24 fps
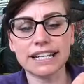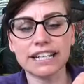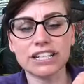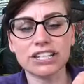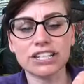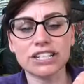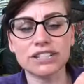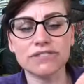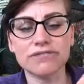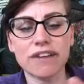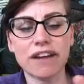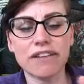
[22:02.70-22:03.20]

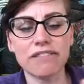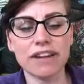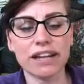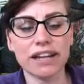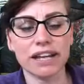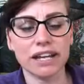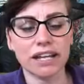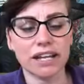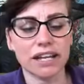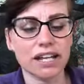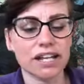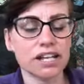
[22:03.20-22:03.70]
she's
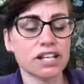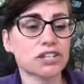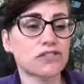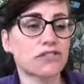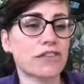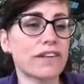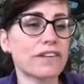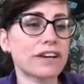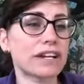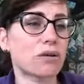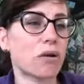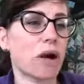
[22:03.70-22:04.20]
very
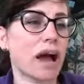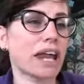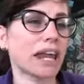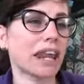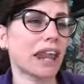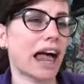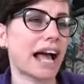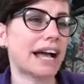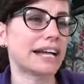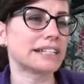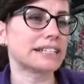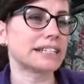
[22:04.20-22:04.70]
quite
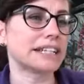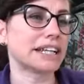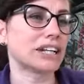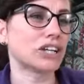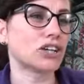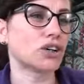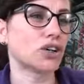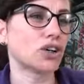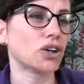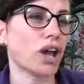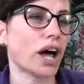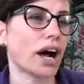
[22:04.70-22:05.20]
light in
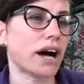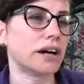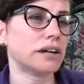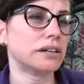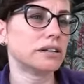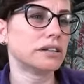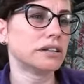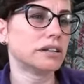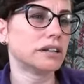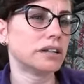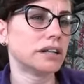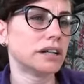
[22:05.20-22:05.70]
colour.
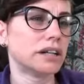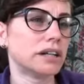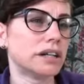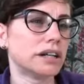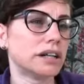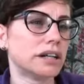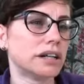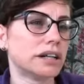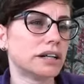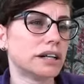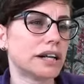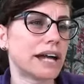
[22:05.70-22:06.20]

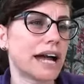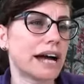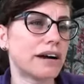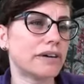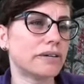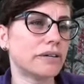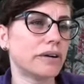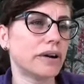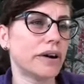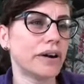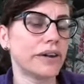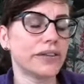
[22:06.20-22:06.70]

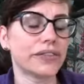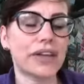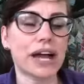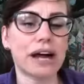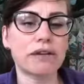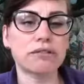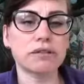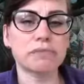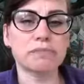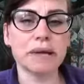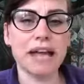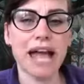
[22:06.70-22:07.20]
Now, that
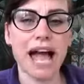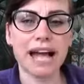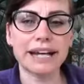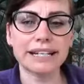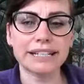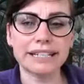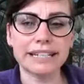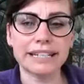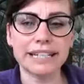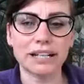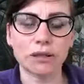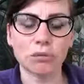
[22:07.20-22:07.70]
would be
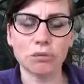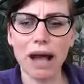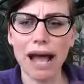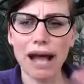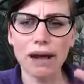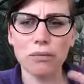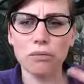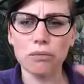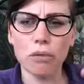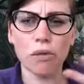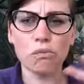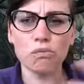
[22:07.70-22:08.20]
ideal. Why?
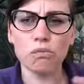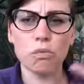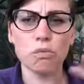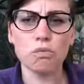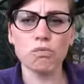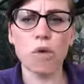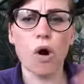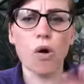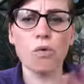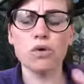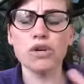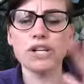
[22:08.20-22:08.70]

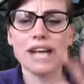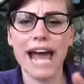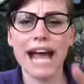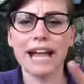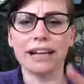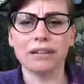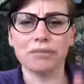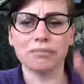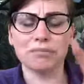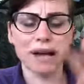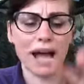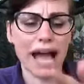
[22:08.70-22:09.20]
What would
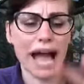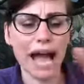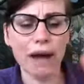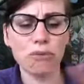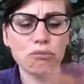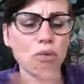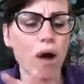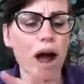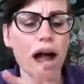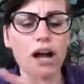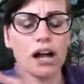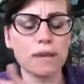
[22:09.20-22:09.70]
help?
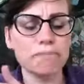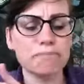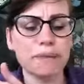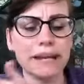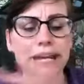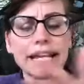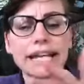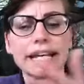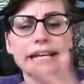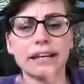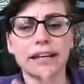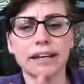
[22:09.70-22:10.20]

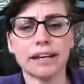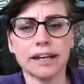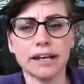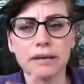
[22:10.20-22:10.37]
Being